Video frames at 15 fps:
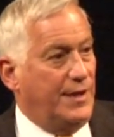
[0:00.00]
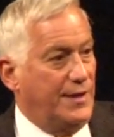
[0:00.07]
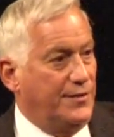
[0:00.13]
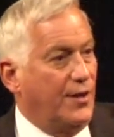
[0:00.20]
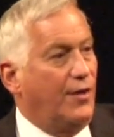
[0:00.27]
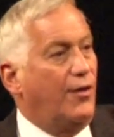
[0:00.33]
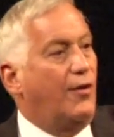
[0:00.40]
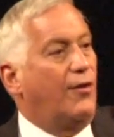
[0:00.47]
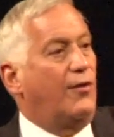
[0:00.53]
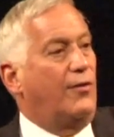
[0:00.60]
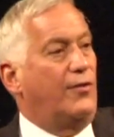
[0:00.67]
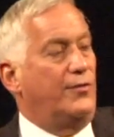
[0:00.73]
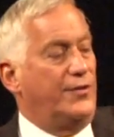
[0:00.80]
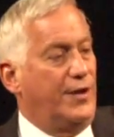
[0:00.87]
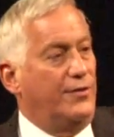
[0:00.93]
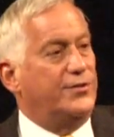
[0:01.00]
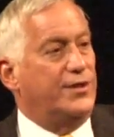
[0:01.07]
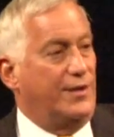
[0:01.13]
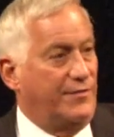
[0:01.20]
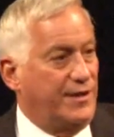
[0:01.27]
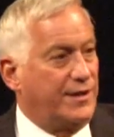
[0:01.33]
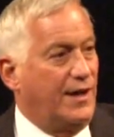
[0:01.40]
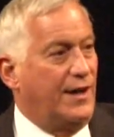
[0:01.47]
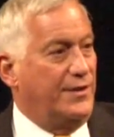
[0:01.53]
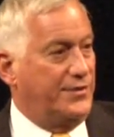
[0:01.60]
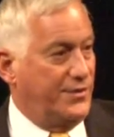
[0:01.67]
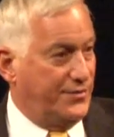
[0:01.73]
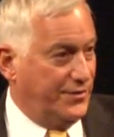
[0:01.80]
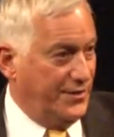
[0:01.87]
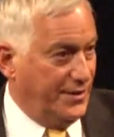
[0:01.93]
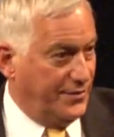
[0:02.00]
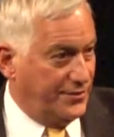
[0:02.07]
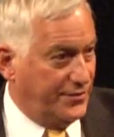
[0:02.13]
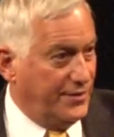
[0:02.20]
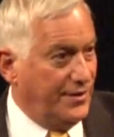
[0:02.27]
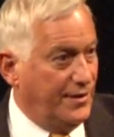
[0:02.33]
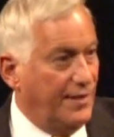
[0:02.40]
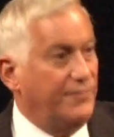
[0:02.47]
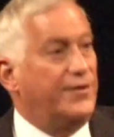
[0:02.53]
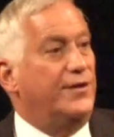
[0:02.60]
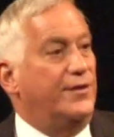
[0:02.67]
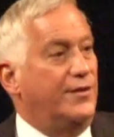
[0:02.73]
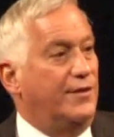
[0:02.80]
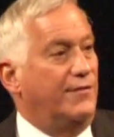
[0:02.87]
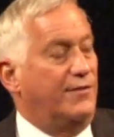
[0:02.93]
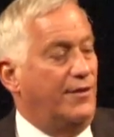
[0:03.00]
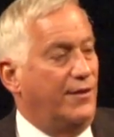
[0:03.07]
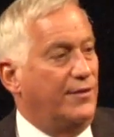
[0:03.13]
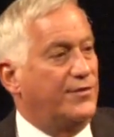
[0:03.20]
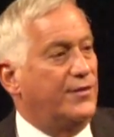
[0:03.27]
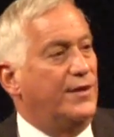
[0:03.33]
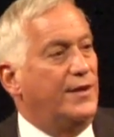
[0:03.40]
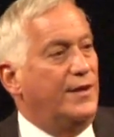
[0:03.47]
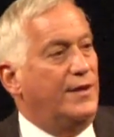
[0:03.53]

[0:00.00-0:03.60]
and the whole notion of a consciousness of the universe